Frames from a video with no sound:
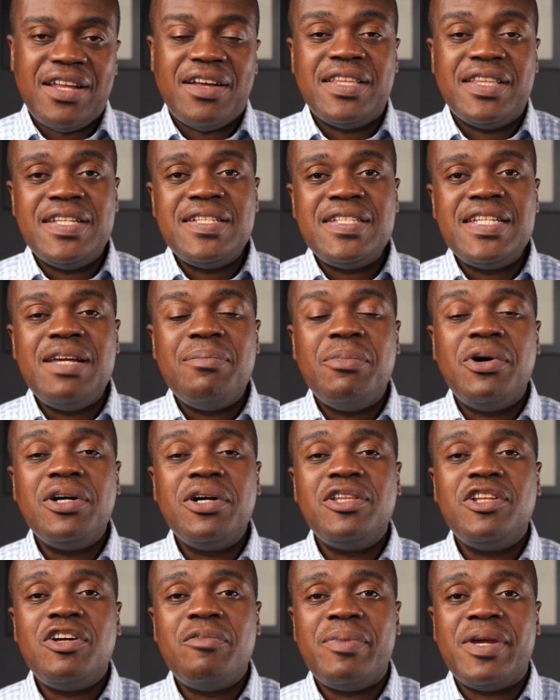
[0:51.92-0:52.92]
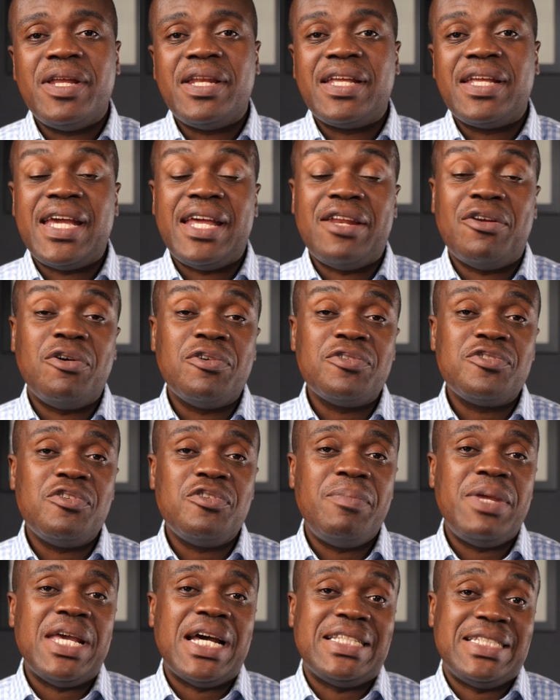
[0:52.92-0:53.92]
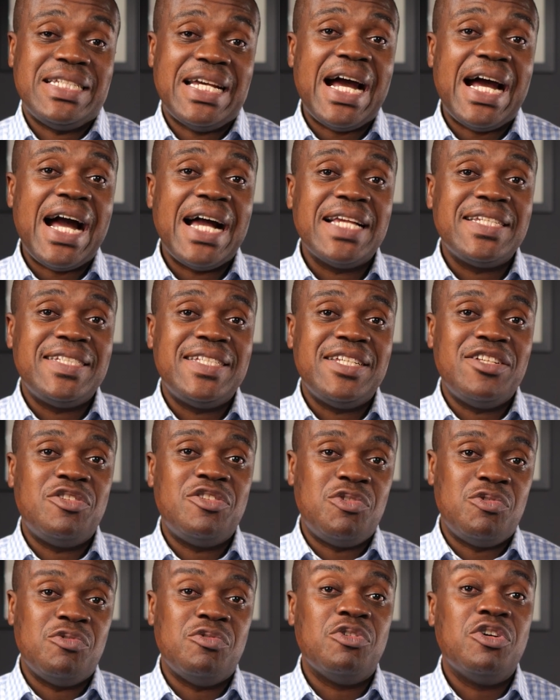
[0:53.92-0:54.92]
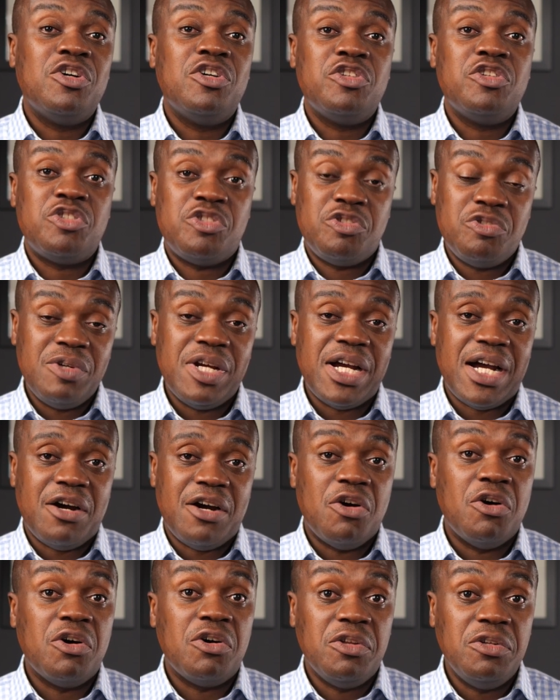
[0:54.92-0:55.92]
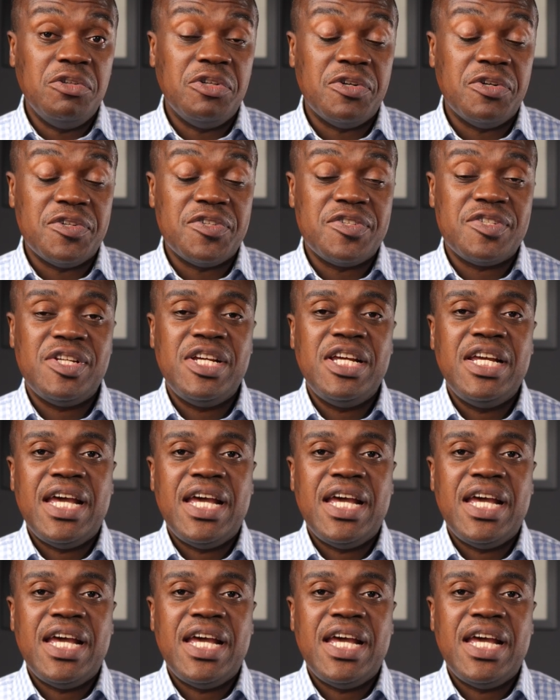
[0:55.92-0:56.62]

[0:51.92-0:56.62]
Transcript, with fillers: Now this hemoglobin can also be attached to sugar or glucose.